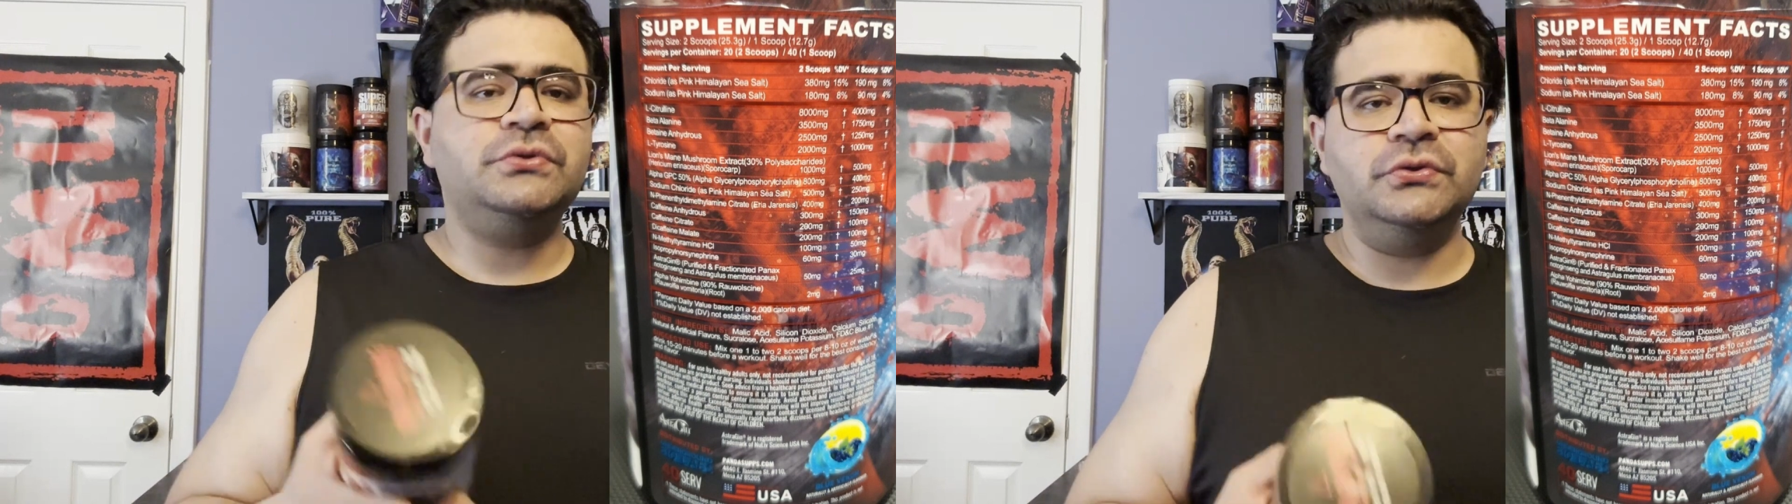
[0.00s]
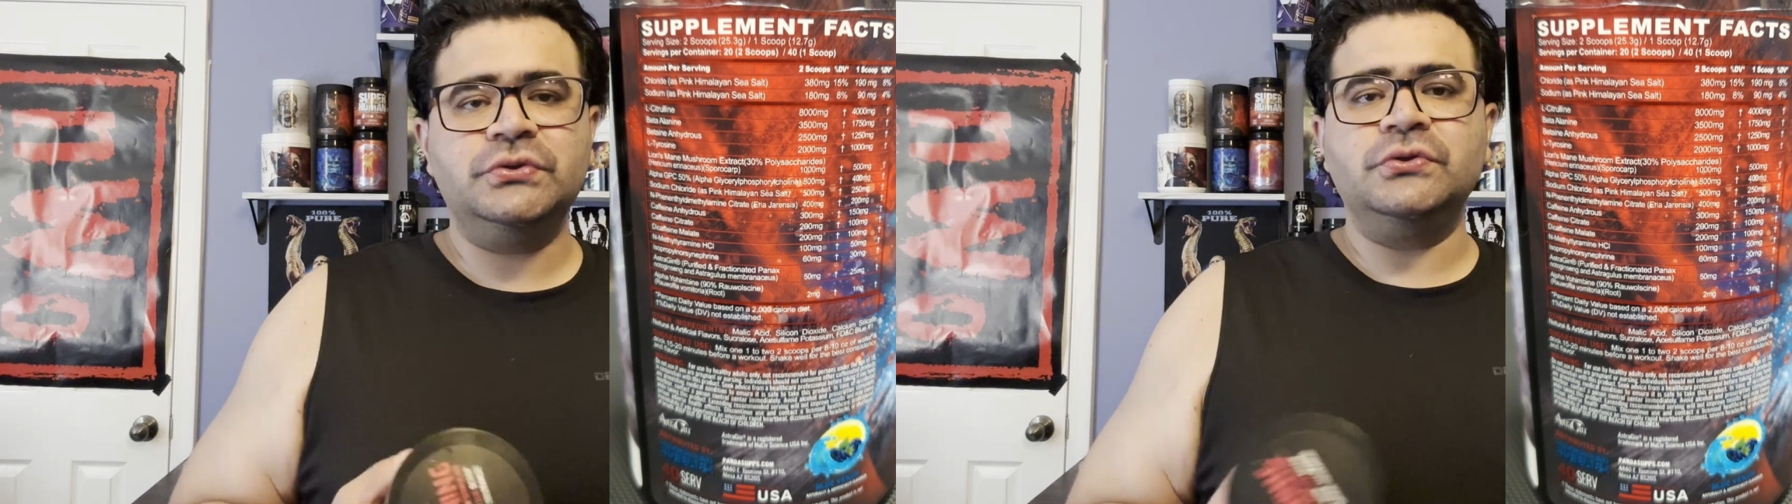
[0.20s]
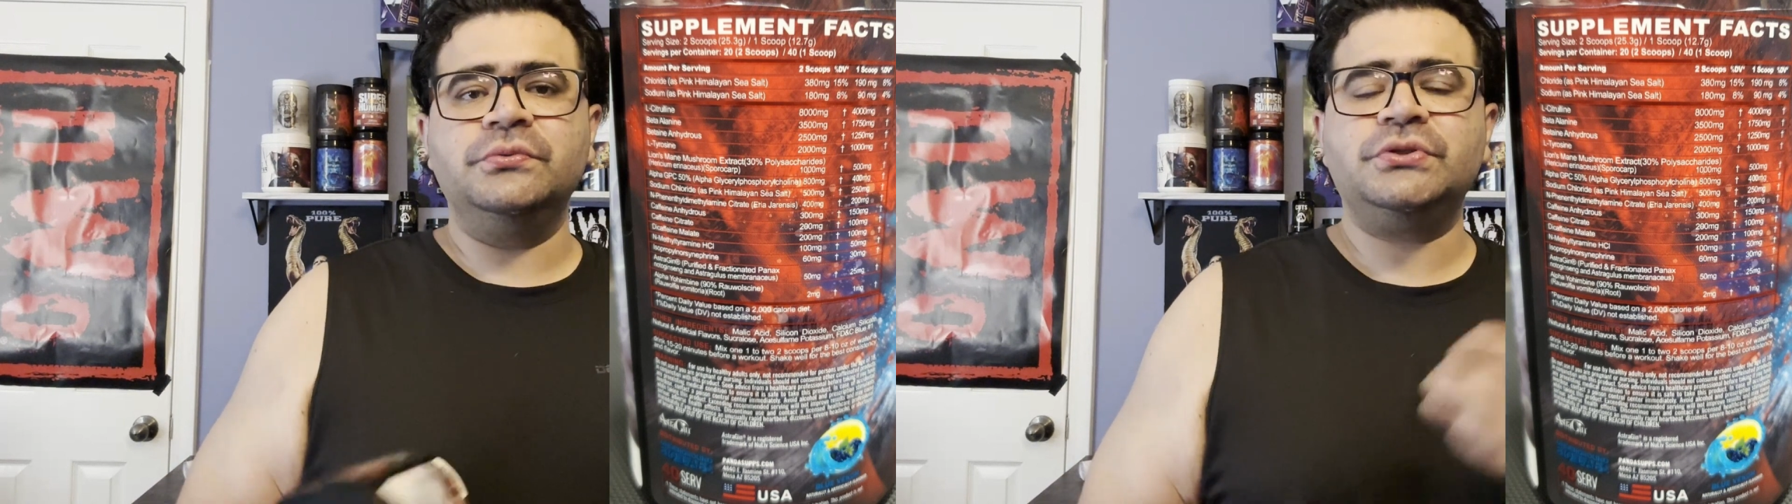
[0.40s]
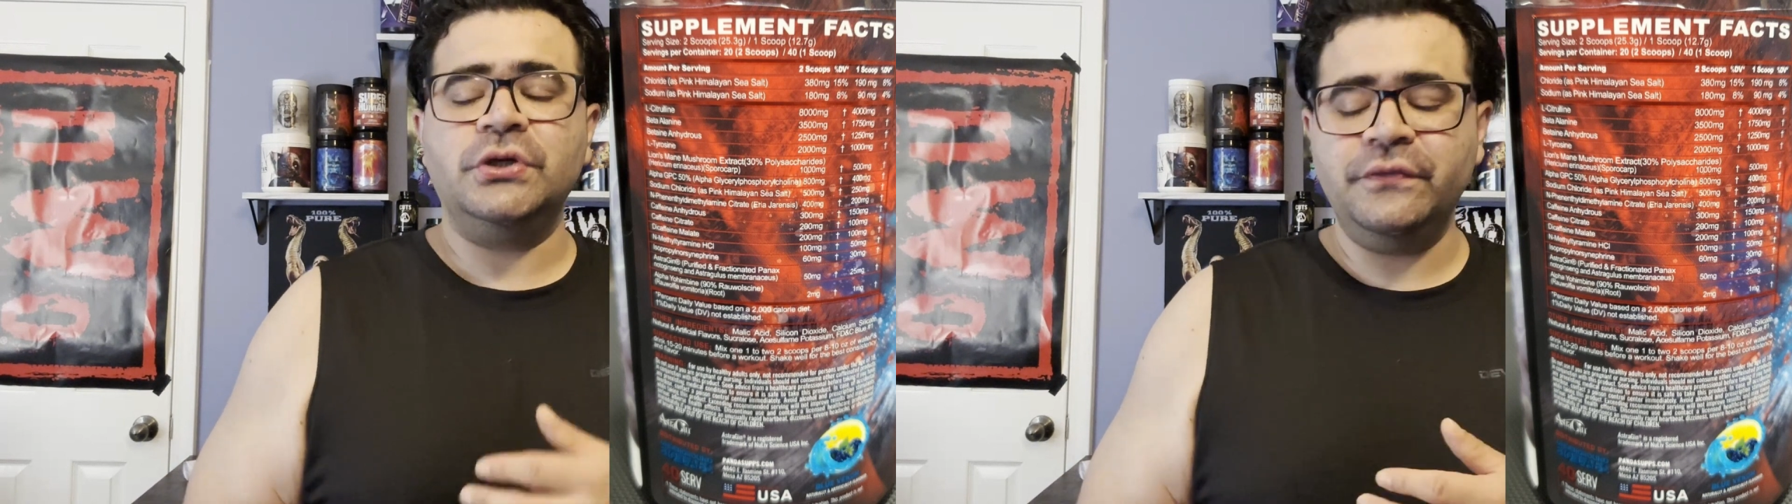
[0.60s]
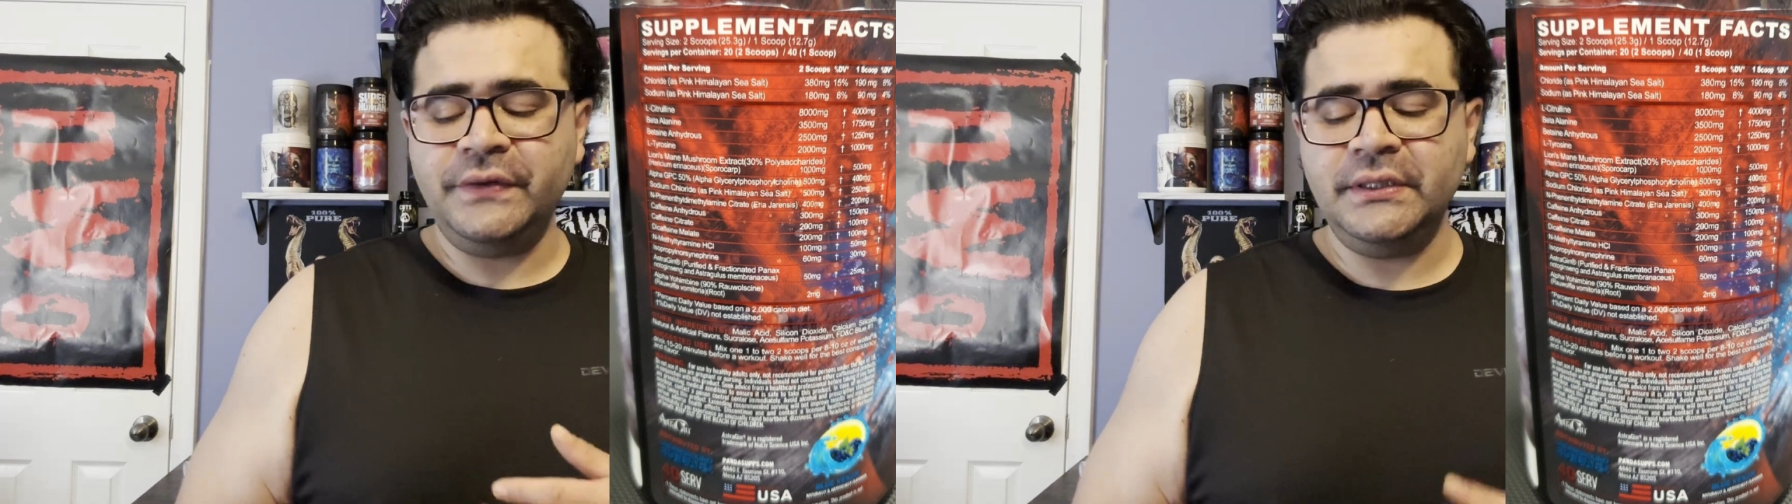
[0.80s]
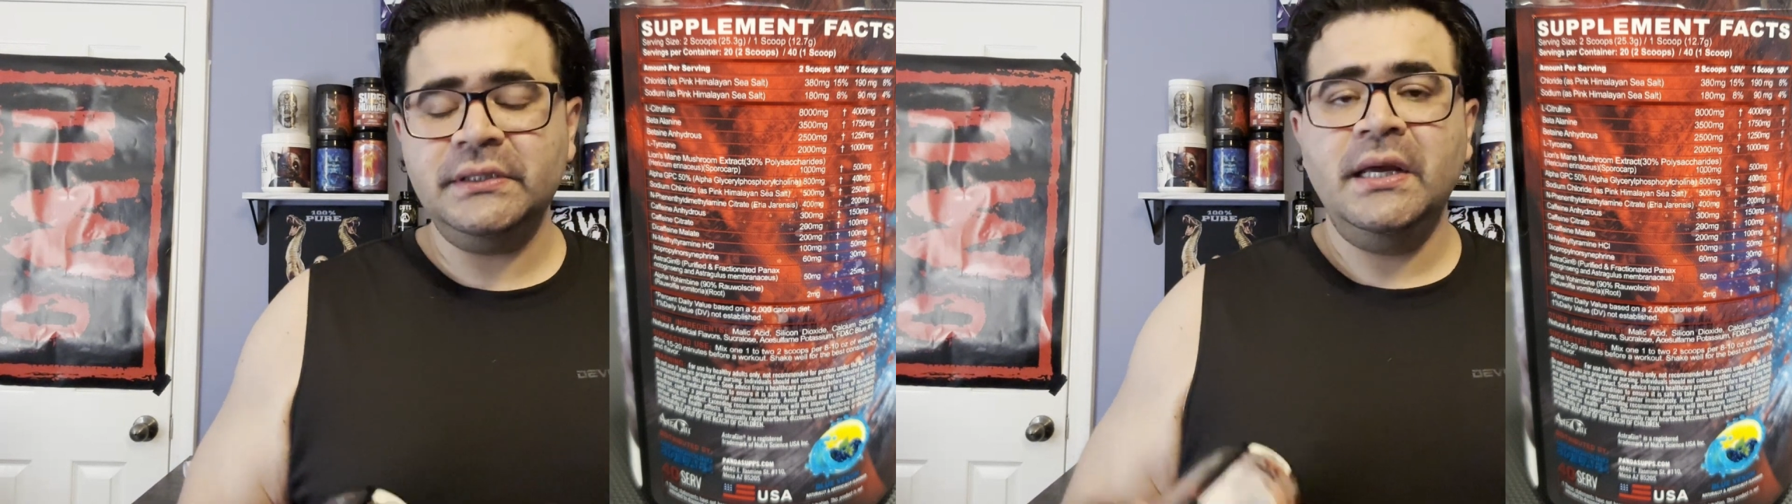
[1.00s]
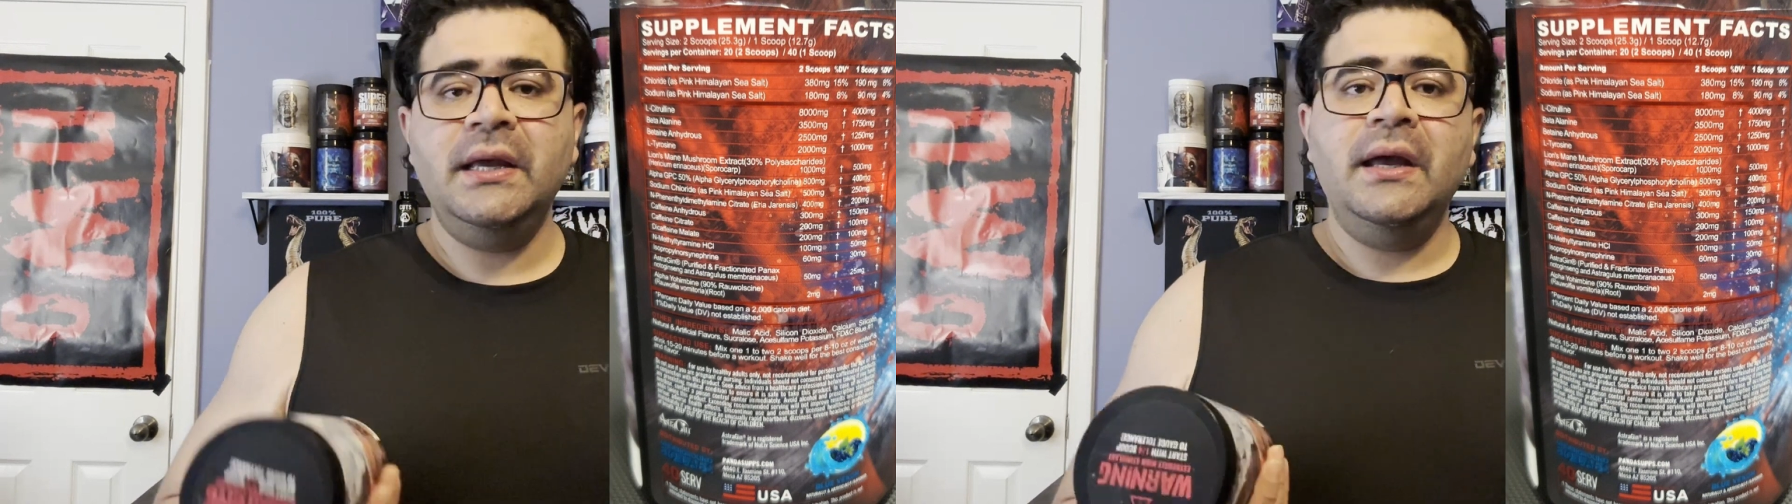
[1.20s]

2 scoop serving,